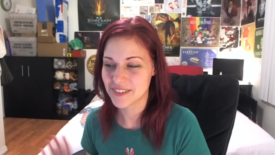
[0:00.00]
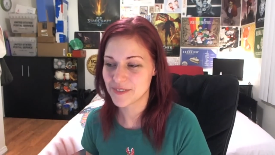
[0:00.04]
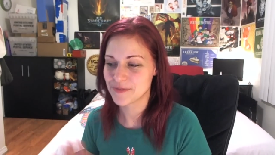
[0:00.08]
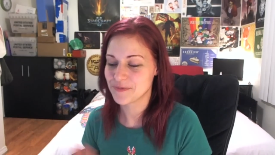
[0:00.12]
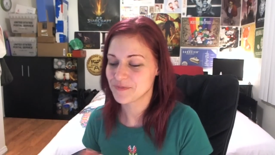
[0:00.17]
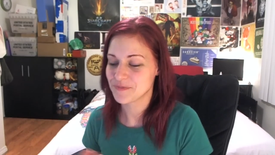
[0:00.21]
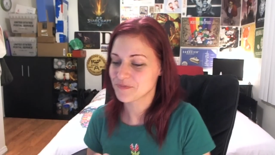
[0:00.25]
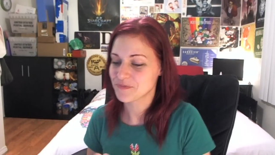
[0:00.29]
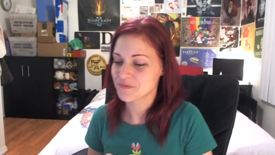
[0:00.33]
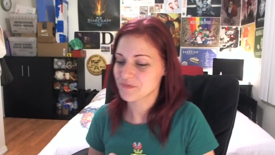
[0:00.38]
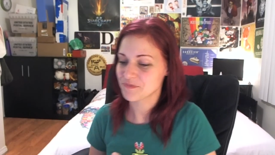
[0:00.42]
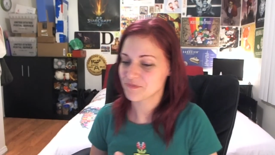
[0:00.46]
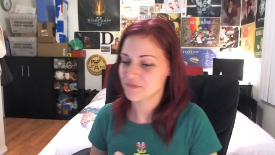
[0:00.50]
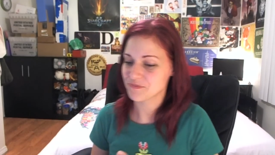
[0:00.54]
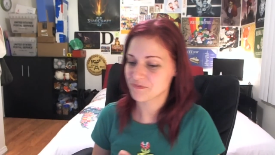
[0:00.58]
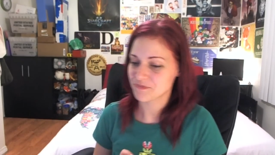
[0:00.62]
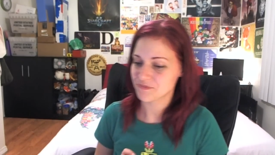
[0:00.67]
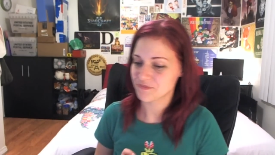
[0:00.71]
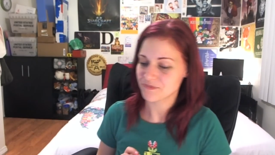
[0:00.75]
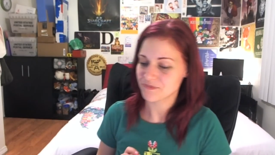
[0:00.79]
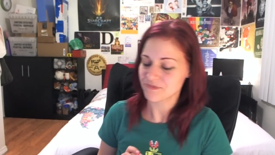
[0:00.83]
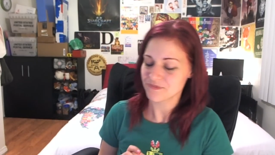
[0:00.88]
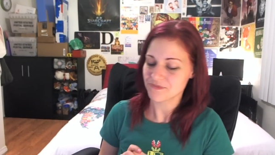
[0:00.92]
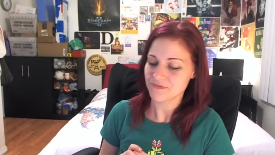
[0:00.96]

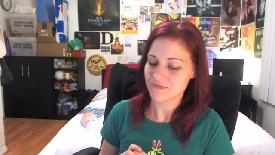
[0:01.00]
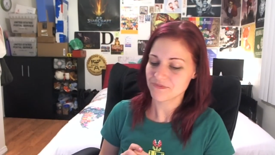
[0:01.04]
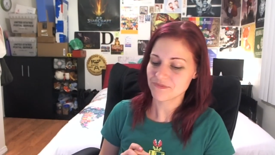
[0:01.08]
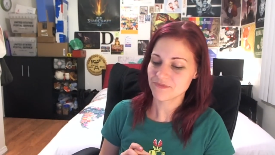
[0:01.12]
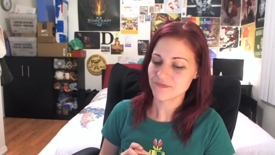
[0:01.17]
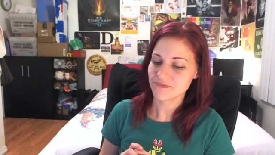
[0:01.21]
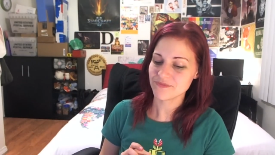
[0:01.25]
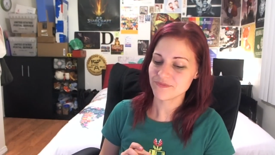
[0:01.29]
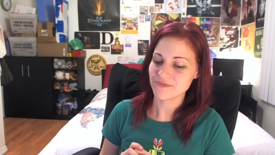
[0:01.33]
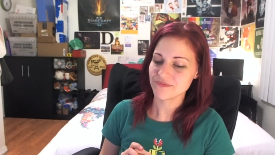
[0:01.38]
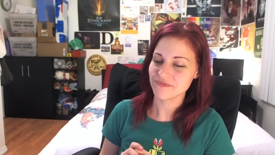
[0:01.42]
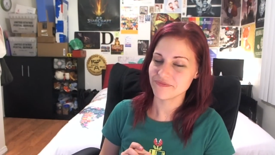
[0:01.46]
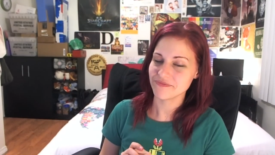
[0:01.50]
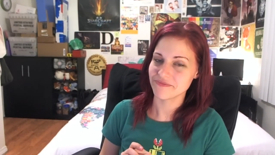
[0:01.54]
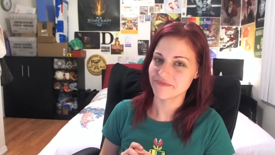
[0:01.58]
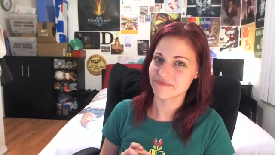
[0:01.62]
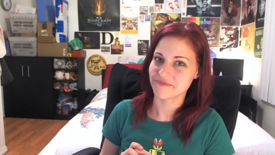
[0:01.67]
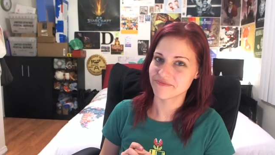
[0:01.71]
Nothing is said.